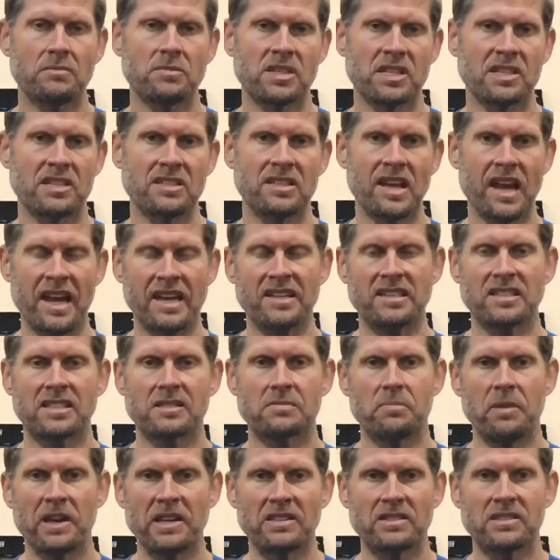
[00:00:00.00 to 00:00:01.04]
and tight
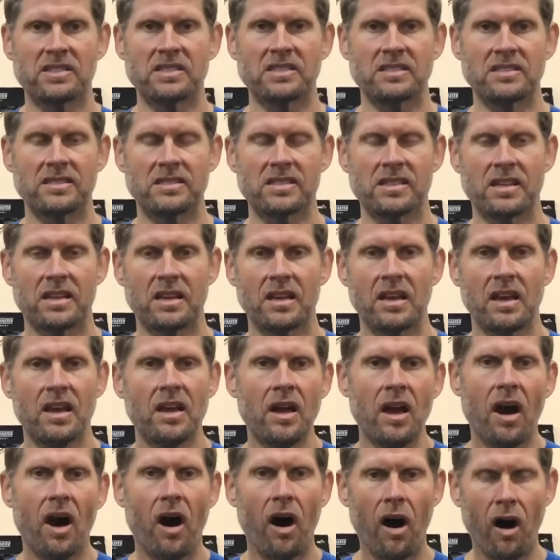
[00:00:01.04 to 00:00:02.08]
spaces.
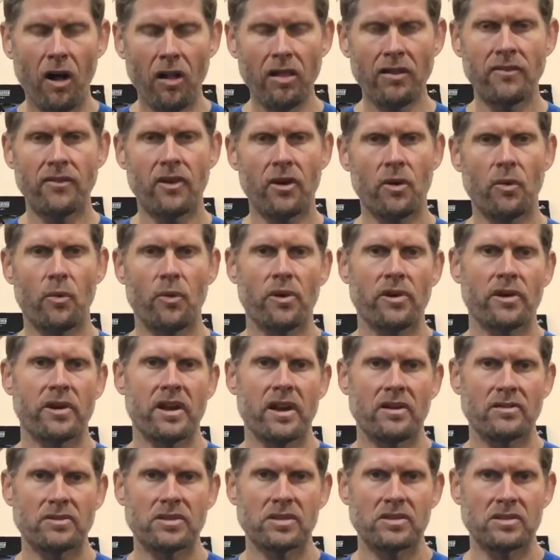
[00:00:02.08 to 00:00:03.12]
All of our
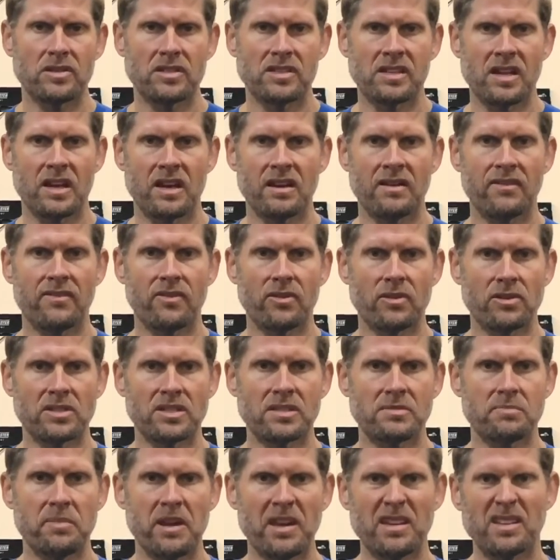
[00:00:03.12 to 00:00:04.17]
workouts are designed for a
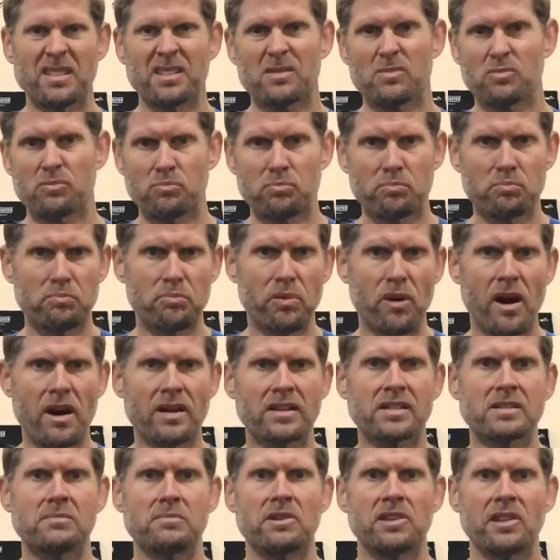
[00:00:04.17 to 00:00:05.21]
space
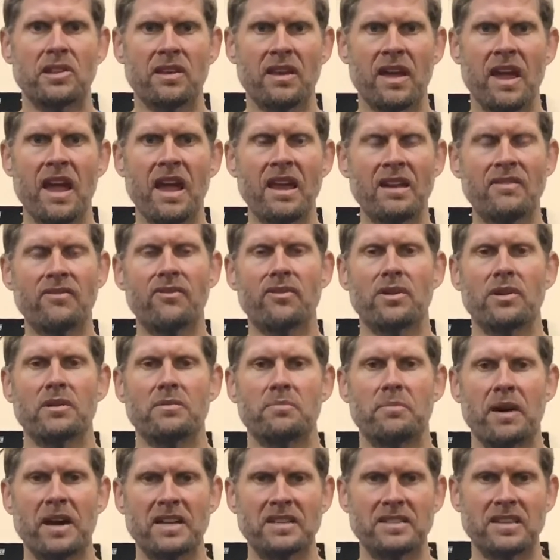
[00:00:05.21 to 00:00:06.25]
approximately 8 foot by
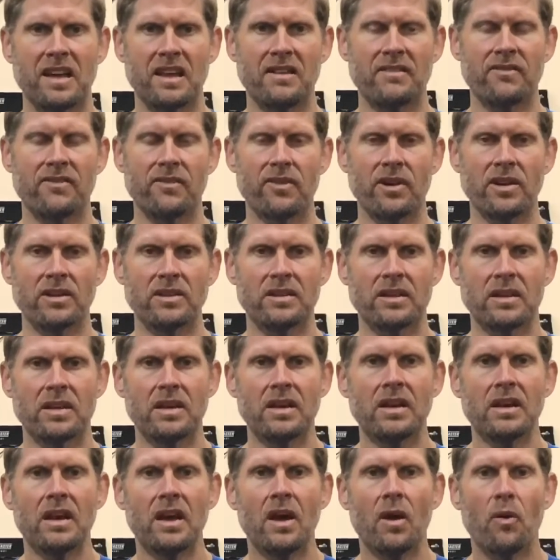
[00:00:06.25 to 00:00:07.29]
10 foot.
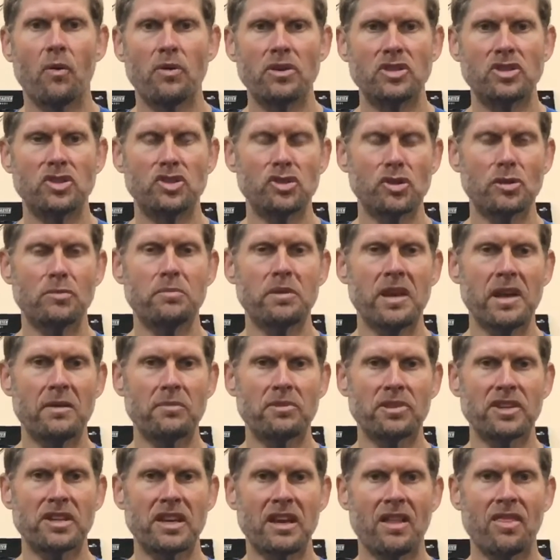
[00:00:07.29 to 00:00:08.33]
We should be able to
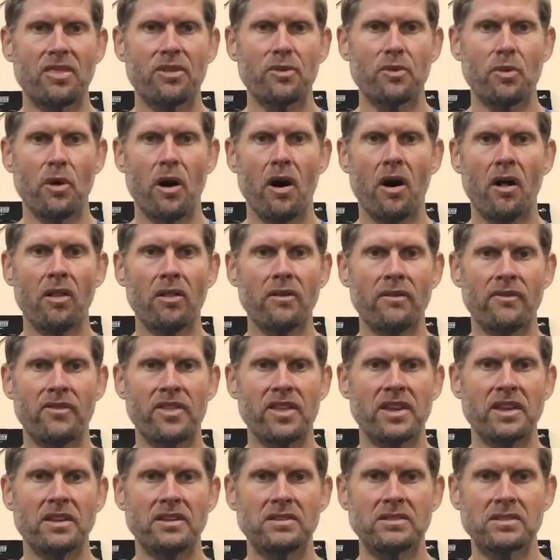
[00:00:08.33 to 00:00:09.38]
get through all of
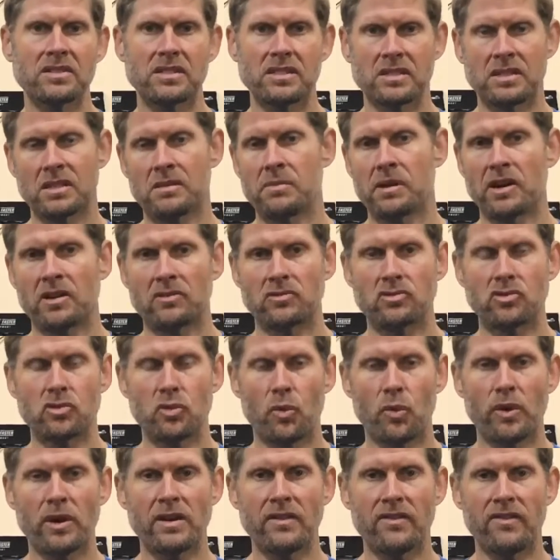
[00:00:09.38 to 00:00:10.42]
these in about
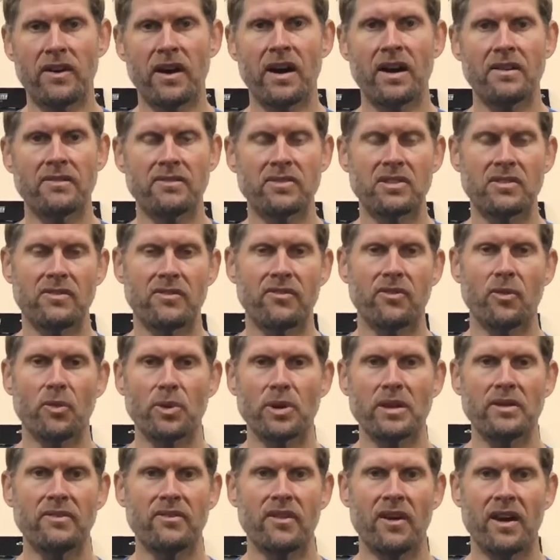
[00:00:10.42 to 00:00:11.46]
25 to
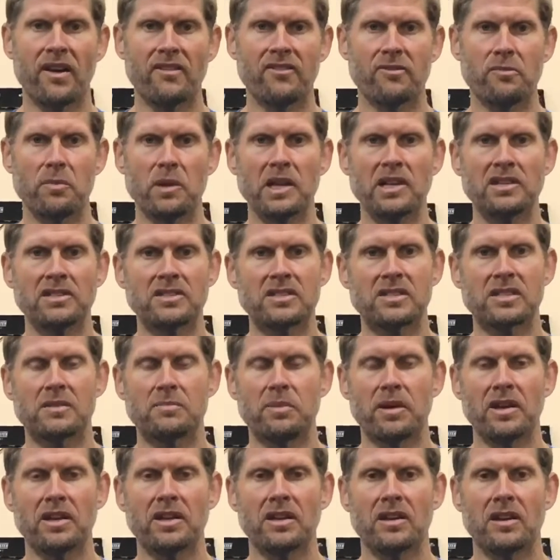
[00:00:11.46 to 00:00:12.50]
45 minutes,
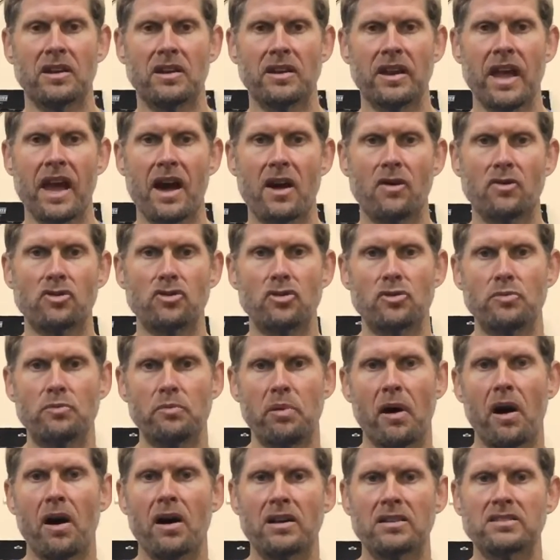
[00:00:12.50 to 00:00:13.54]
depending on how you
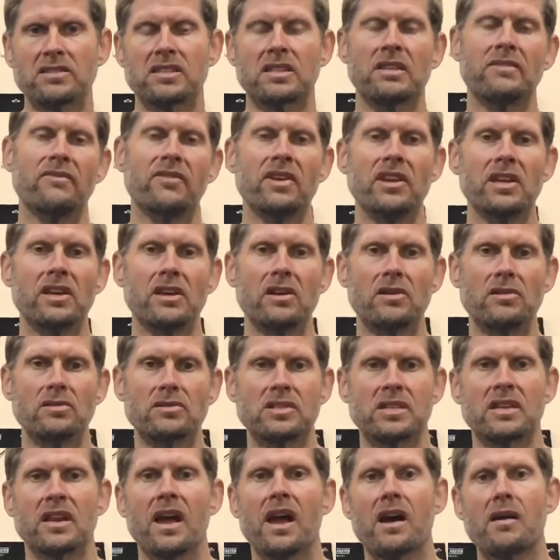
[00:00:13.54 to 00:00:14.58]
pause the videos and
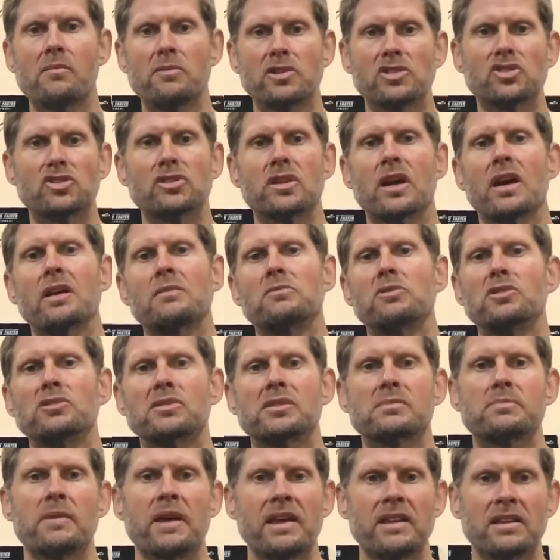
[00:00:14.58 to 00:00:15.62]
how much time you
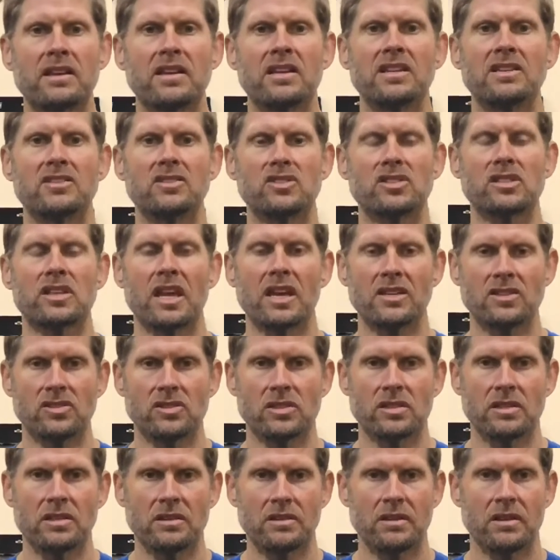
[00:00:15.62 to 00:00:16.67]
spend at each station.
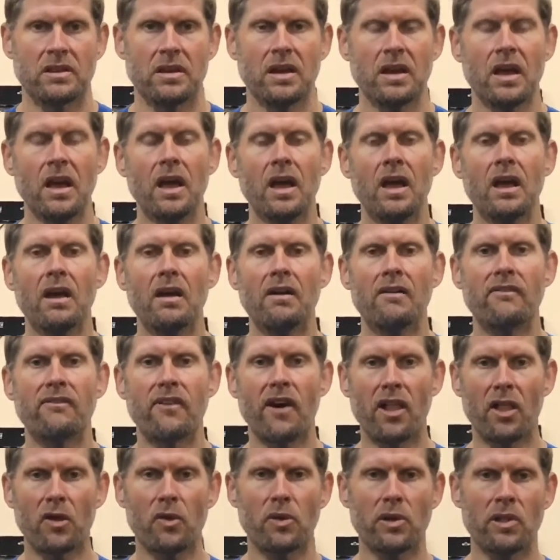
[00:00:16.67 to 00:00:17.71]

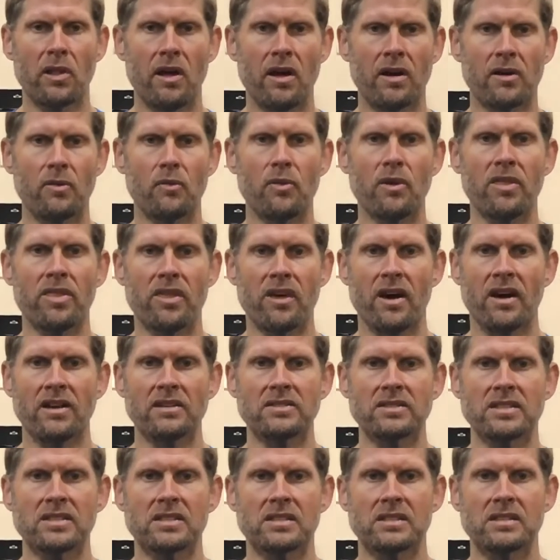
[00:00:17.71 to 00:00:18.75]
Follow along with
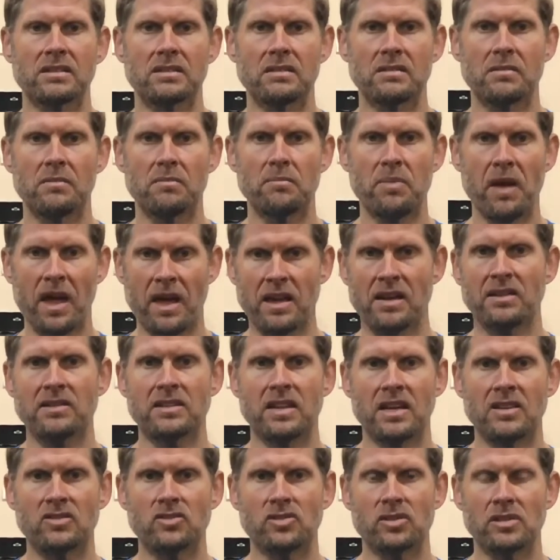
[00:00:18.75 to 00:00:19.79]
us, pay
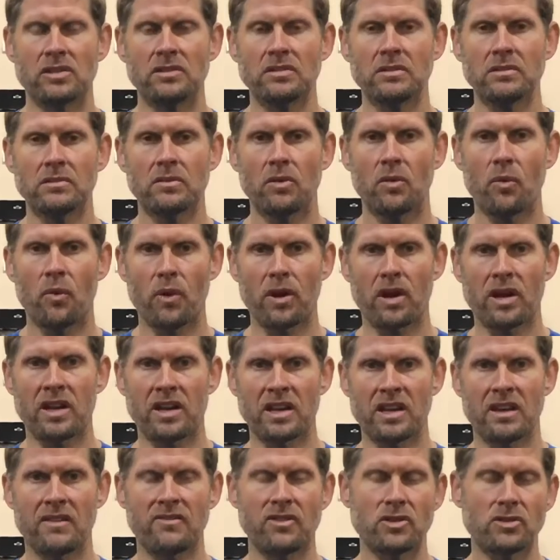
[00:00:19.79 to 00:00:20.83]
attention. We're going to
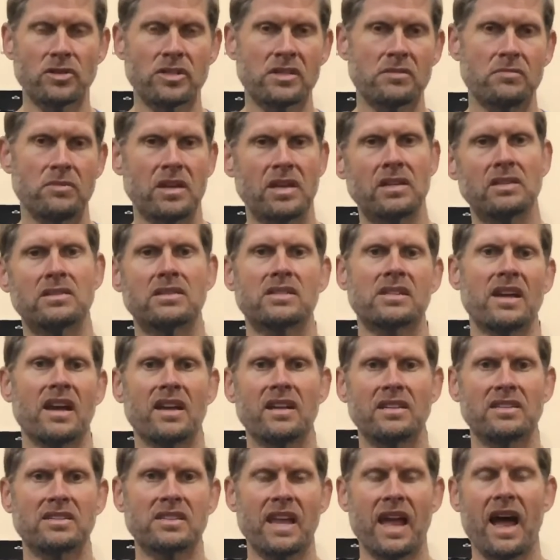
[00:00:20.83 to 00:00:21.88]
give you some insight
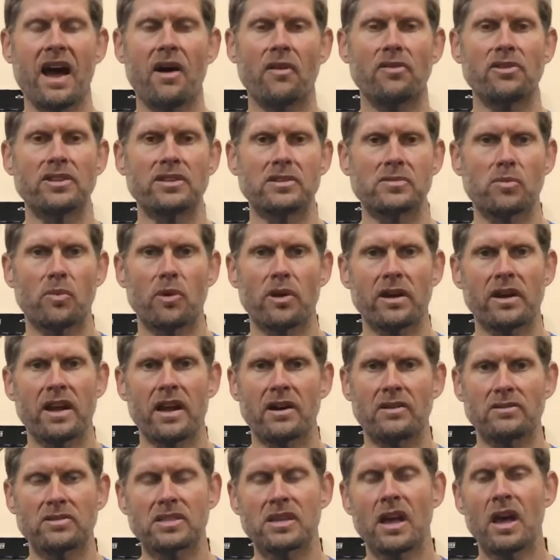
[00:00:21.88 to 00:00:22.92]
as to how these
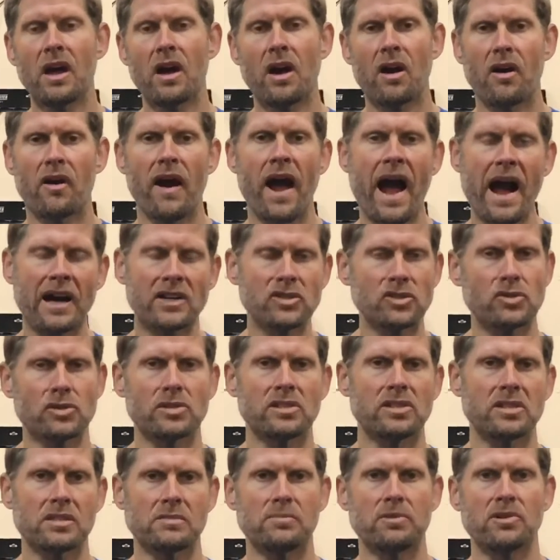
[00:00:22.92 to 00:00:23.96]
workouts are actually
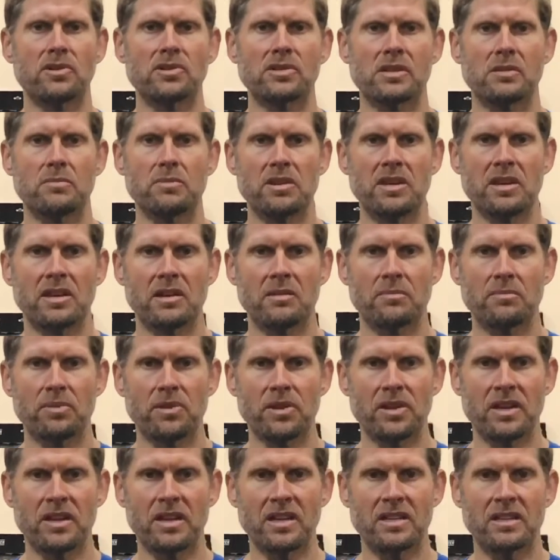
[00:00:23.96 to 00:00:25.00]
supposed to be completed.
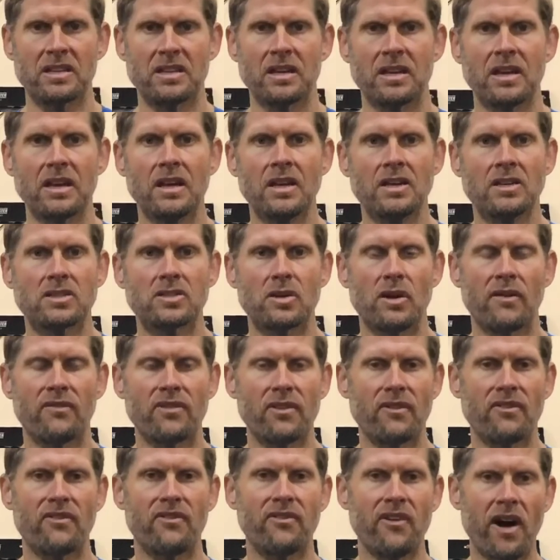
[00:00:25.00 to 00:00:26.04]
So if you
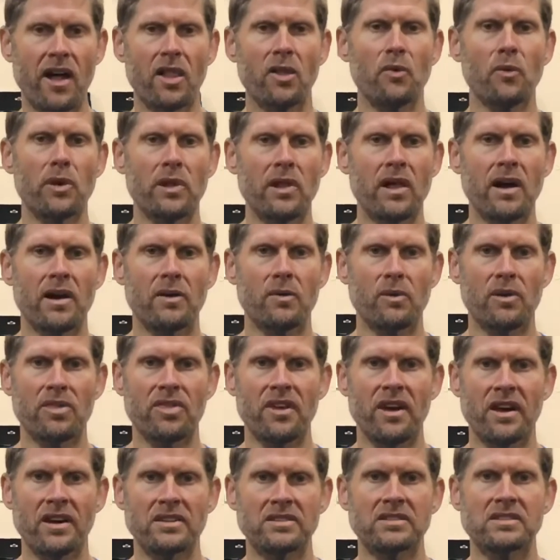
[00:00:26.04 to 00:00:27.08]
follow along with
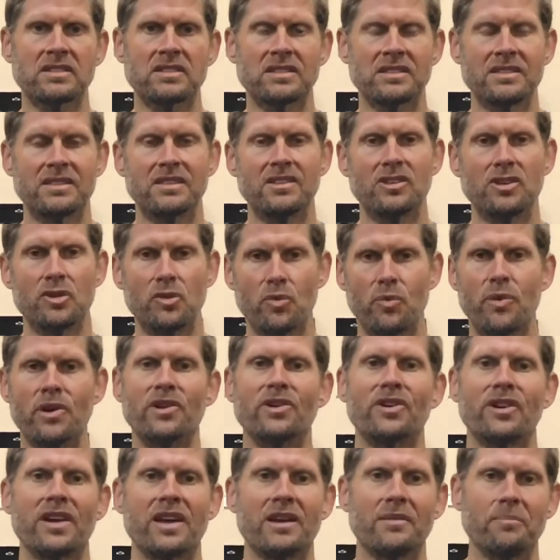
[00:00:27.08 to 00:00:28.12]
us, you will
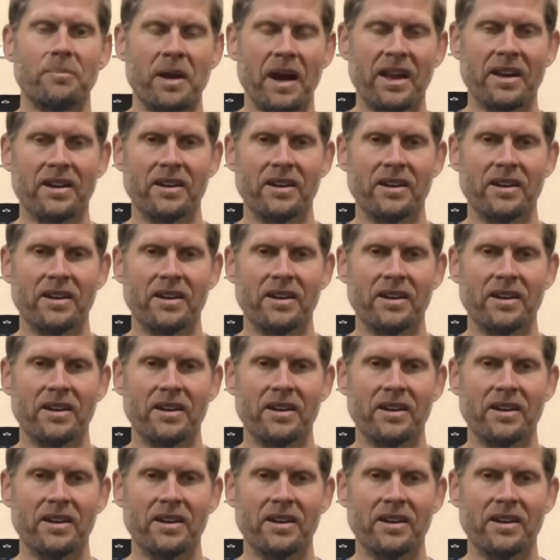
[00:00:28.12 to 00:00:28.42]
get better.